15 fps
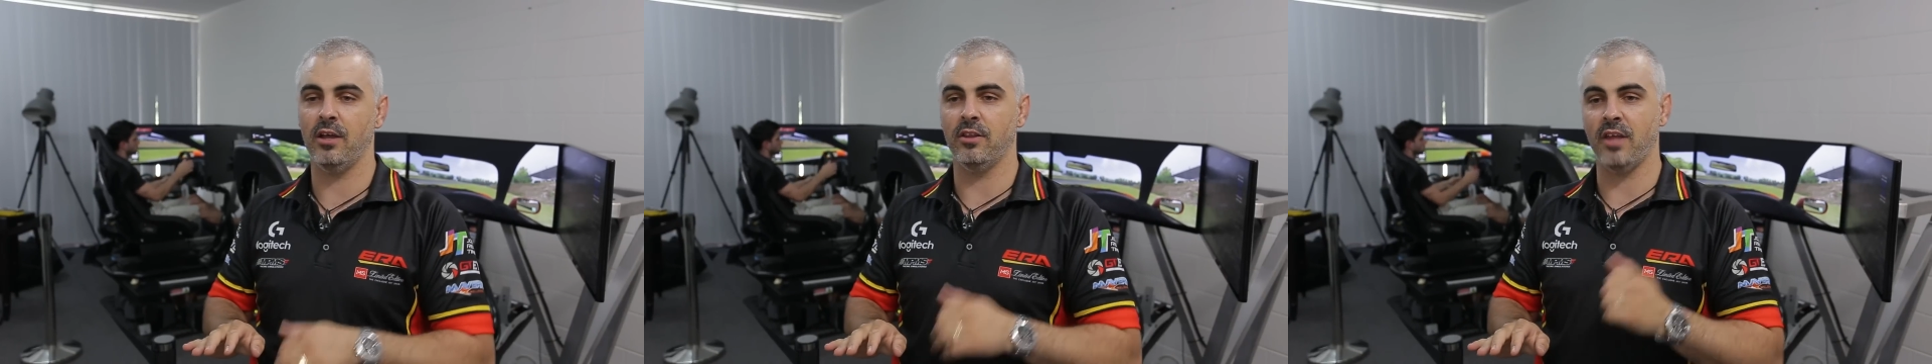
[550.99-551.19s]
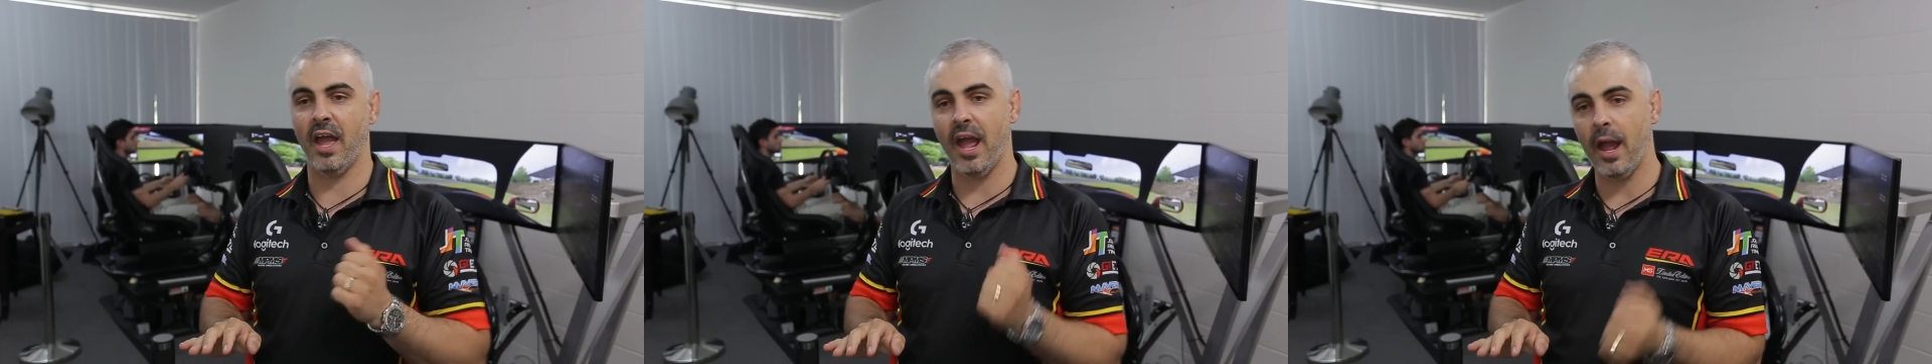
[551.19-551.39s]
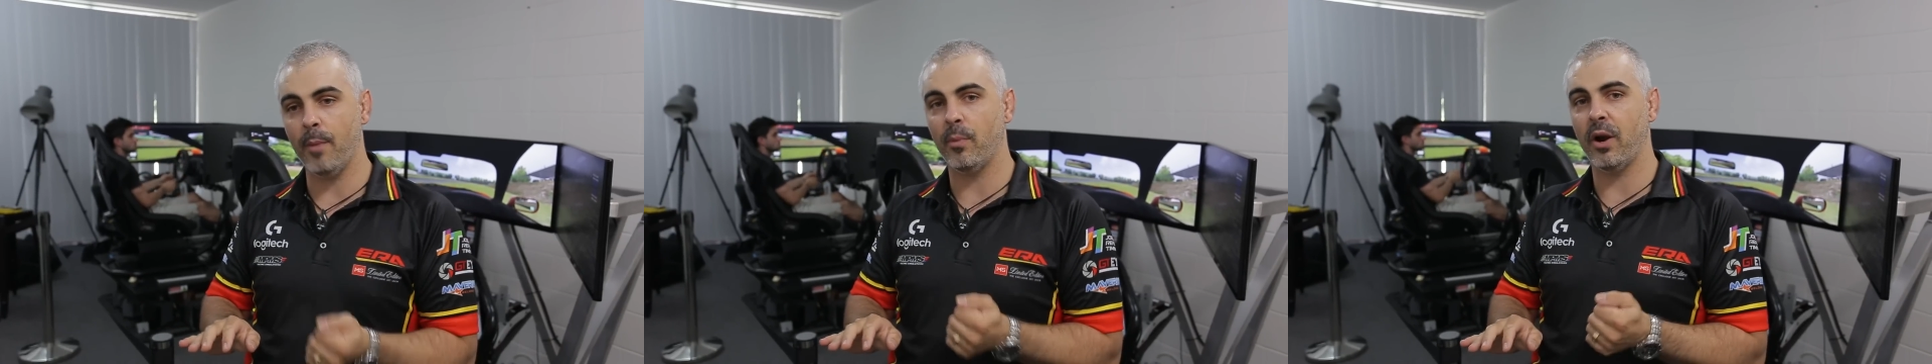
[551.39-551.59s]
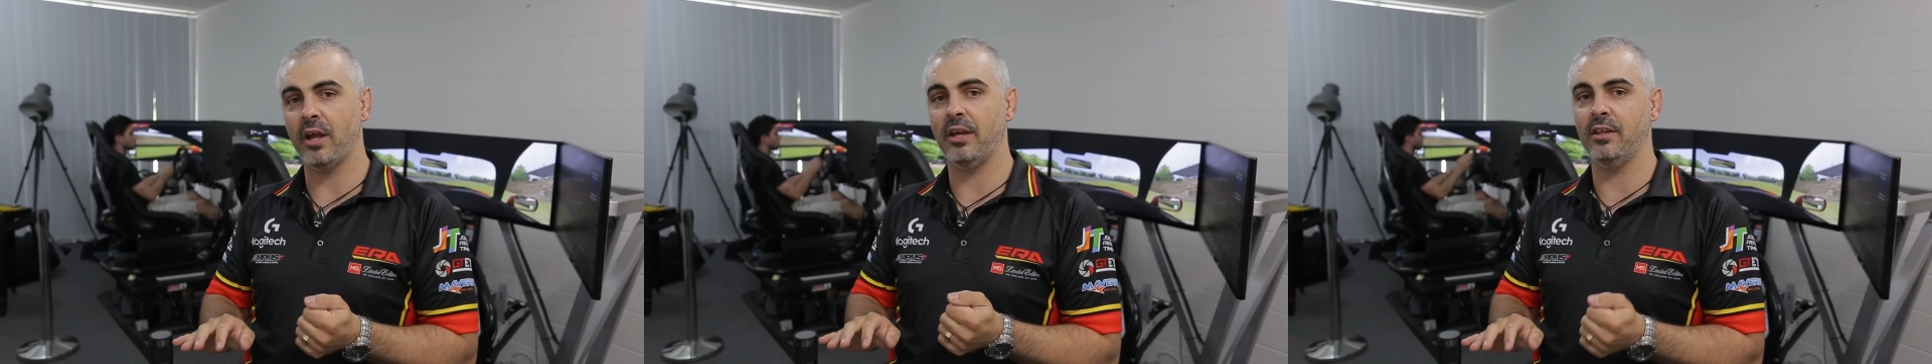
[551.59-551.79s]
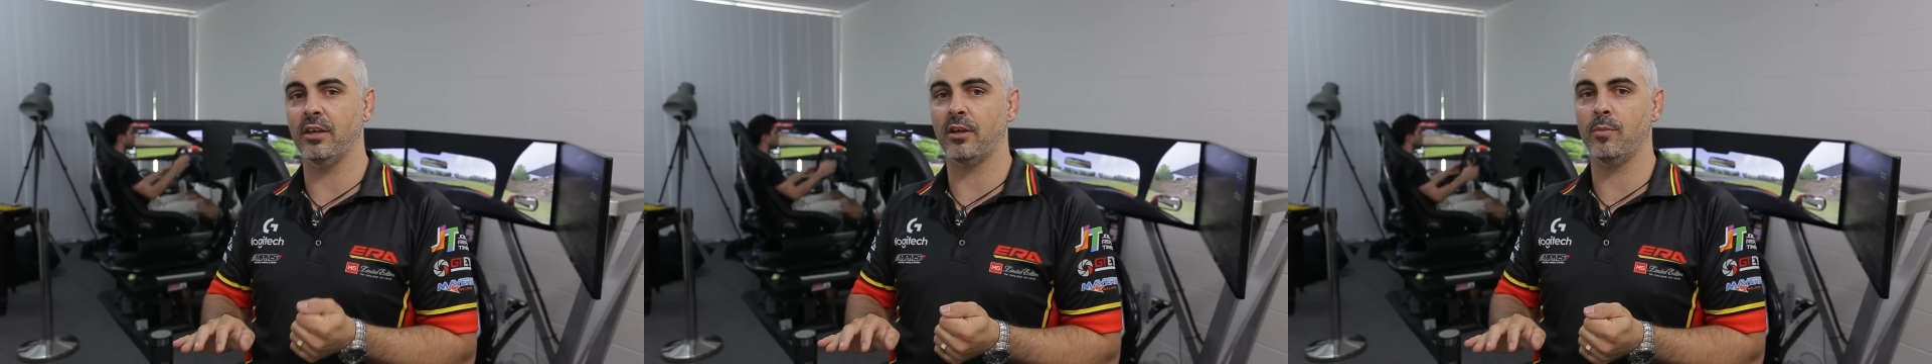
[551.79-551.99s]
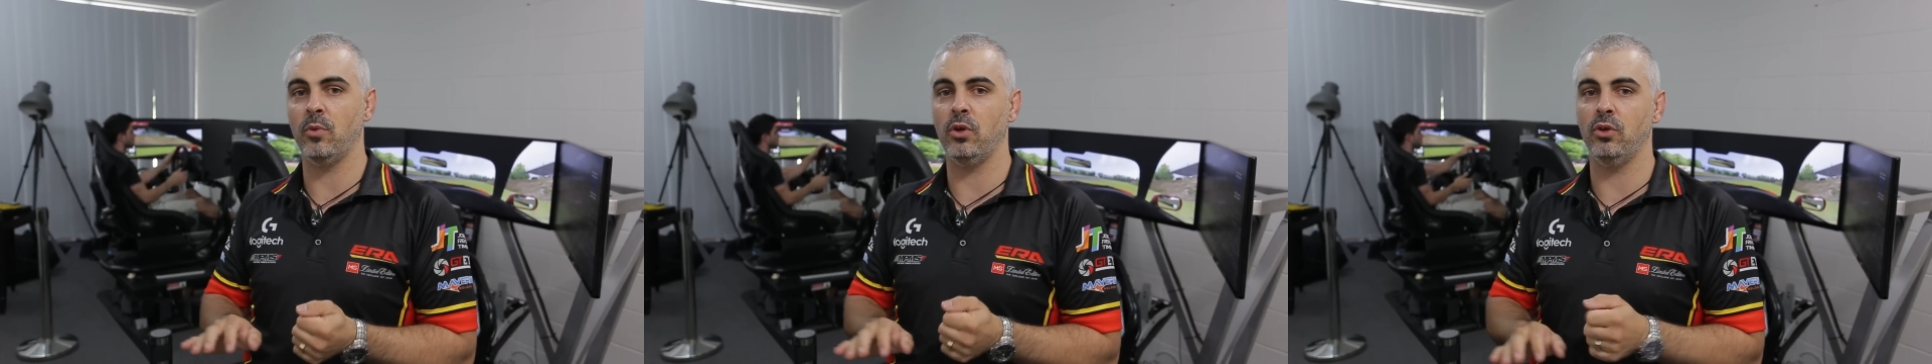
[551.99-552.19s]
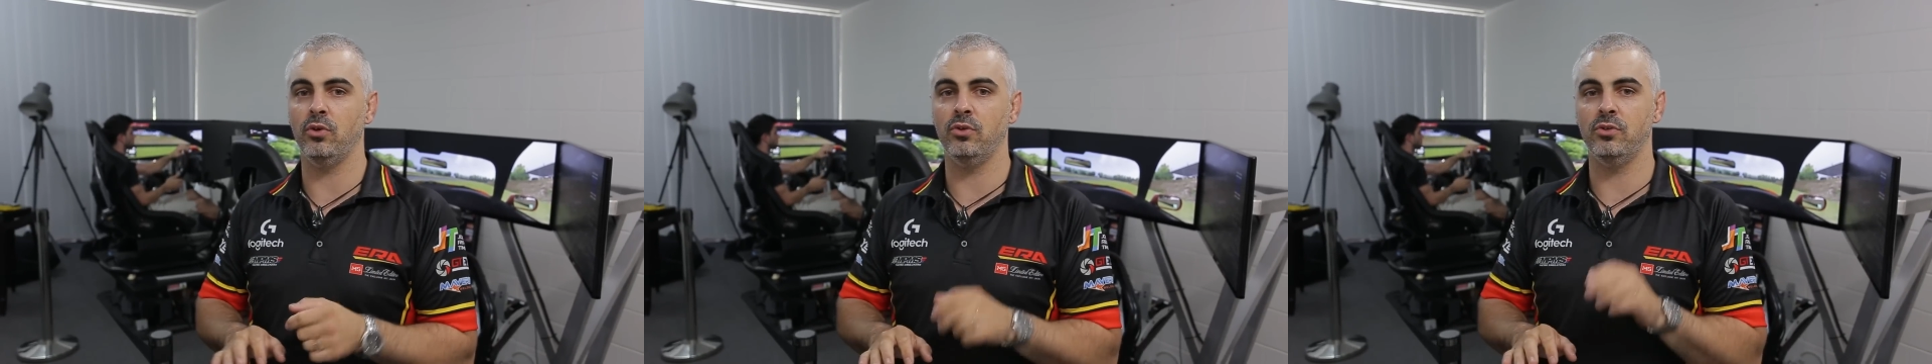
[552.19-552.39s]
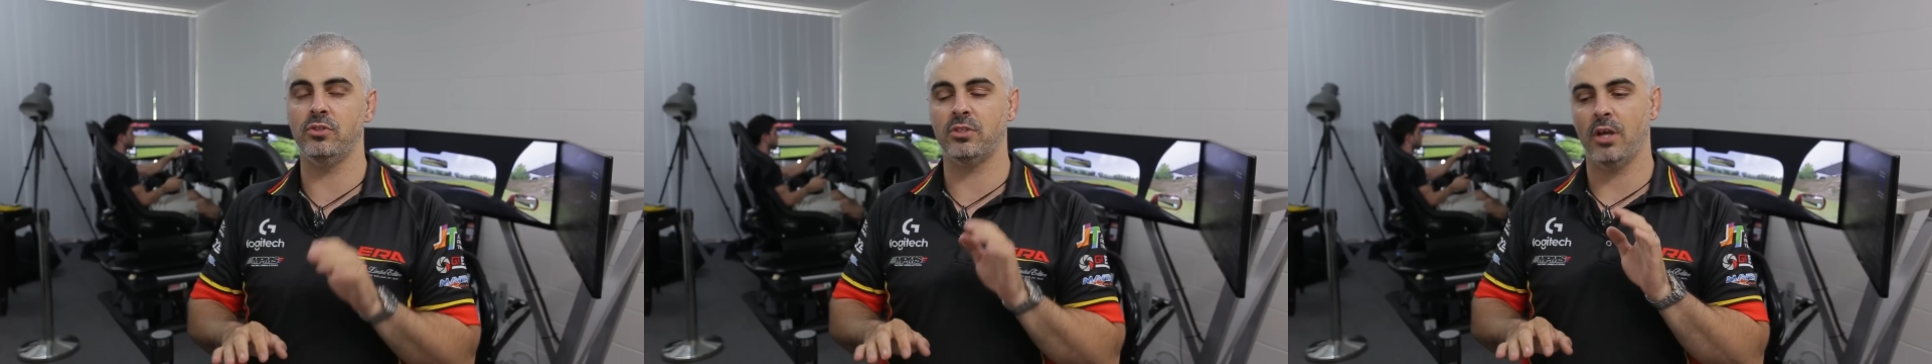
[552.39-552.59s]
the hand braking that can be
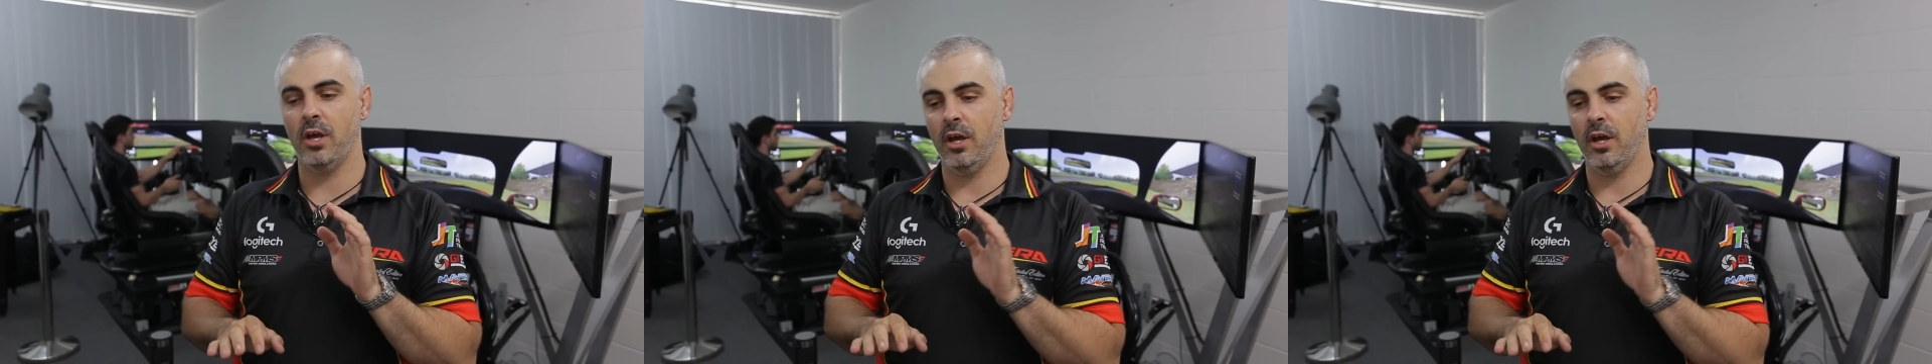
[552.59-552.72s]
used,